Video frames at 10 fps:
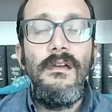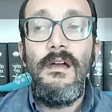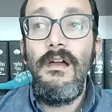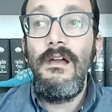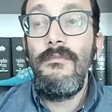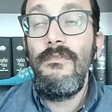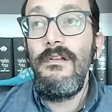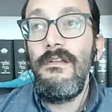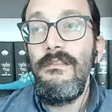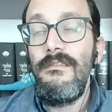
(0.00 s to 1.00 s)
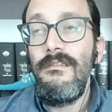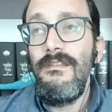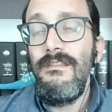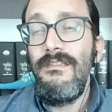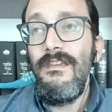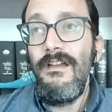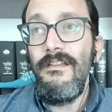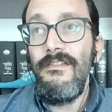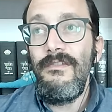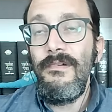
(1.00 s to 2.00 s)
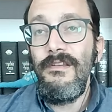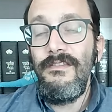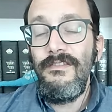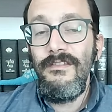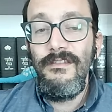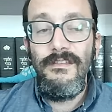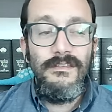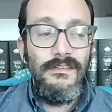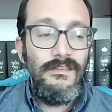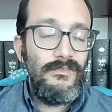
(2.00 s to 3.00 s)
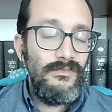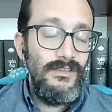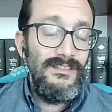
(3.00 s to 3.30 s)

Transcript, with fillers: Um, well, it it does, but it's it, it's it